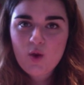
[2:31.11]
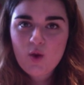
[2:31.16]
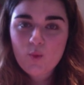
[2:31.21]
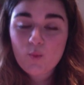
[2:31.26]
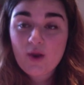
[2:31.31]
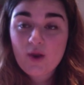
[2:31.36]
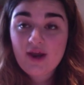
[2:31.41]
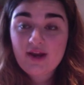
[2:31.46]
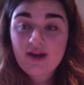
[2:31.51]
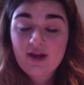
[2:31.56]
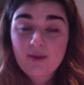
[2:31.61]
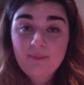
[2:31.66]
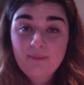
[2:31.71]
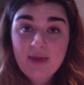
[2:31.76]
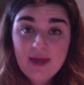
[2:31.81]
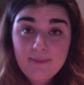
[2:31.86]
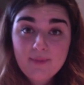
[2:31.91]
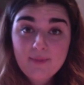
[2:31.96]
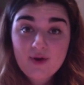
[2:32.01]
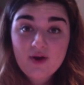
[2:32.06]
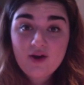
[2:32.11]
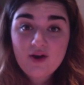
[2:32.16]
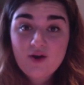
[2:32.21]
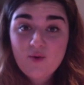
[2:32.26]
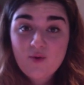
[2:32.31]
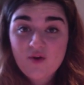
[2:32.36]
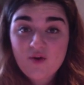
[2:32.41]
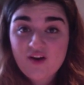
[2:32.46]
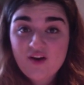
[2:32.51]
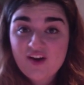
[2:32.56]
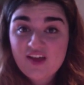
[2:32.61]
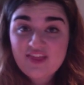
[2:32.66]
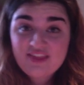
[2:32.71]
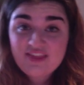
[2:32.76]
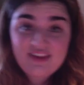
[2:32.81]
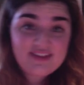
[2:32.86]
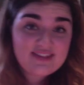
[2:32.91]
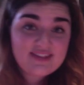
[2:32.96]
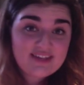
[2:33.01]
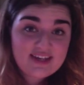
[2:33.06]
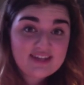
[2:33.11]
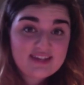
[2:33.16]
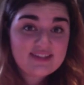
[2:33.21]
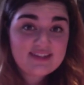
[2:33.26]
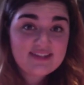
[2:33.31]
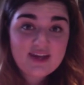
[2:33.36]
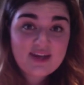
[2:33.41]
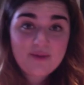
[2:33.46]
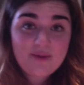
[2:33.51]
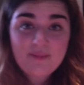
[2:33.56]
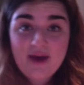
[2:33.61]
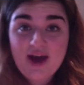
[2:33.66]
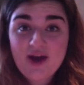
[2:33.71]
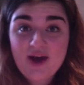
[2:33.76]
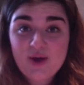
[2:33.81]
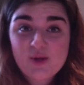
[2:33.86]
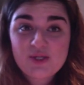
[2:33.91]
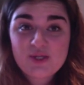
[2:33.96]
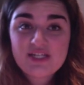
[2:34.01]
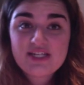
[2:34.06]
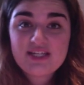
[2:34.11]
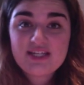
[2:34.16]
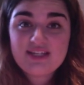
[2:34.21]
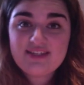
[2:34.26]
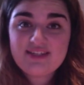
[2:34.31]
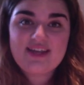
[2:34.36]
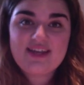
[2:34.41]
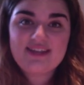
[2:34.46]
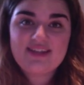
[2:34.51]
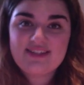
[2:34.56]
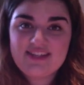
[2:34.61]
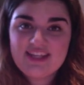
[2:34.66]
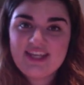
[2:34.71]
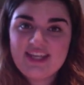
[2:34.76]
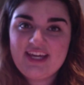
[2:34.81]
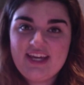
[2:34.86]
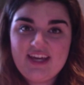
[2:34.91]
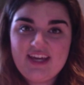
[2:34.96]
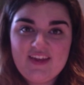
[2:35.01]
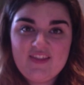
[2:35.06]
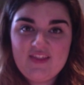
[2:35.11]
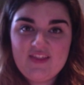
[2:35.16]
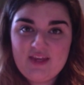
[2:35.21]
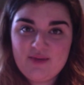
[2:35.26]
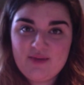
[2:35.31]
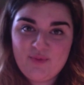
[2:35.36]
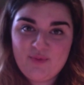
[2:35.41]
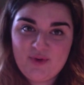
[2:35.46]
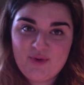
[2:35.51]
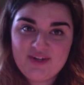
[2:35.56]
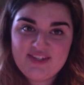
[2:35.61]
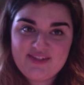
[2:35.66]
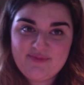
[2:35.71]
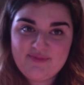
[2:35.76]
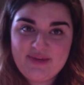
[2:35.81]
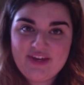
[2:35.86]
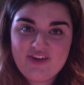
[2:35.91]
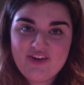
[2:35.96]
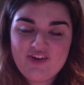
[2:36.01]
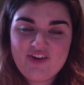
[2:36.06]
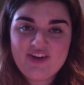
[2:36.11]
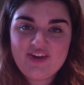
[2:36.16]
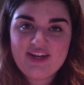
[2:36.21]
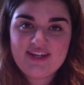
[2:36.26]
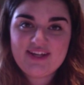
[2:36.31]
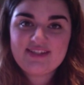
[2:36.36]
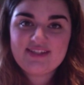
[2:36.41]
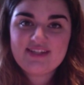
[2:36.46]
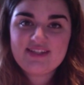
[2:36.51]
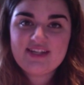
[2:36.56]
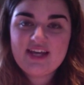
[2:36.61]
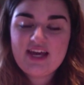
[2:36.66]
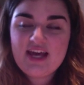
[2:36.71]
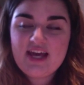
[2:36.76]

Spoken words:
write a paper or a thesis about Cecily in the importance of being earnest,